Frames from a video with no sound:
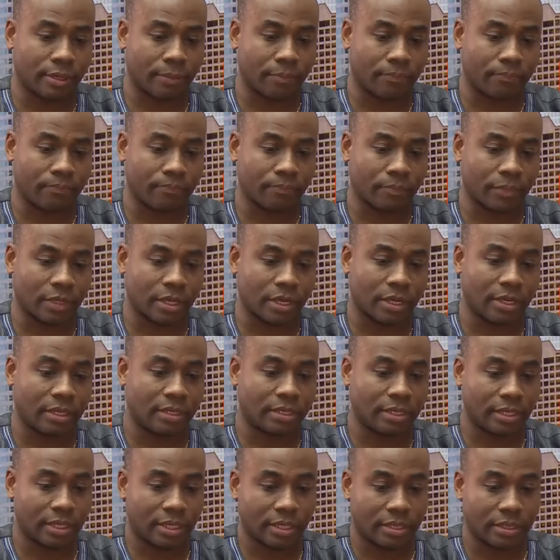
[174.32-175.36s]
um,
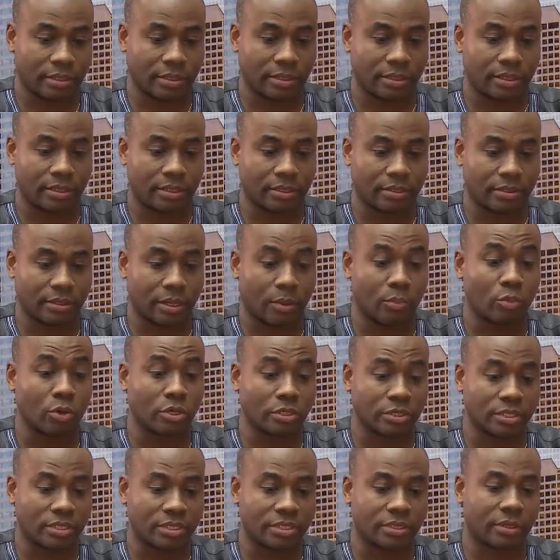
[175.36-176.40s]
an, an
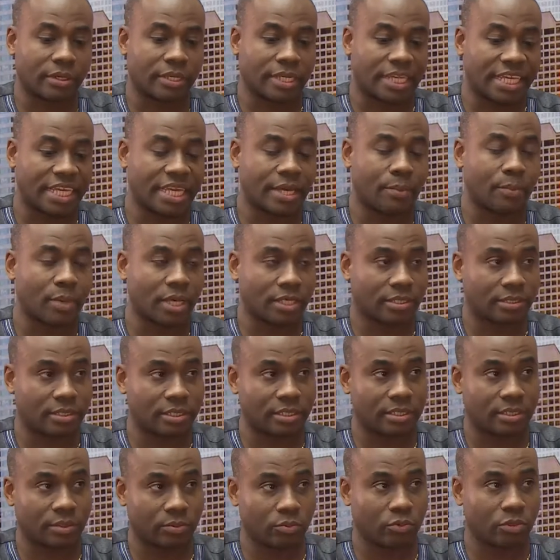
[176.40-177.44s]
emergency an EMS
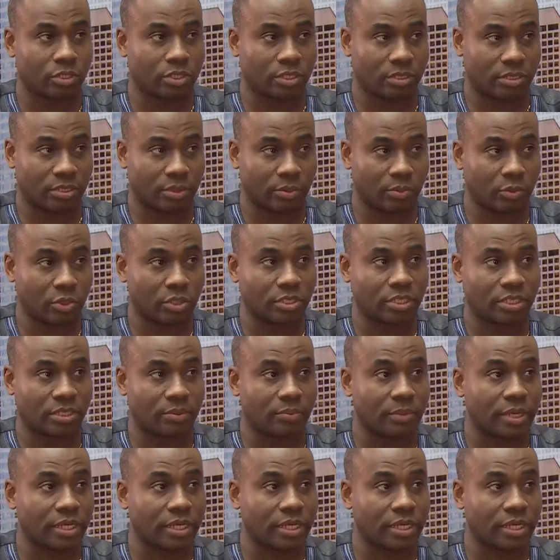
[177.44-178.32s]
system, which is an emergency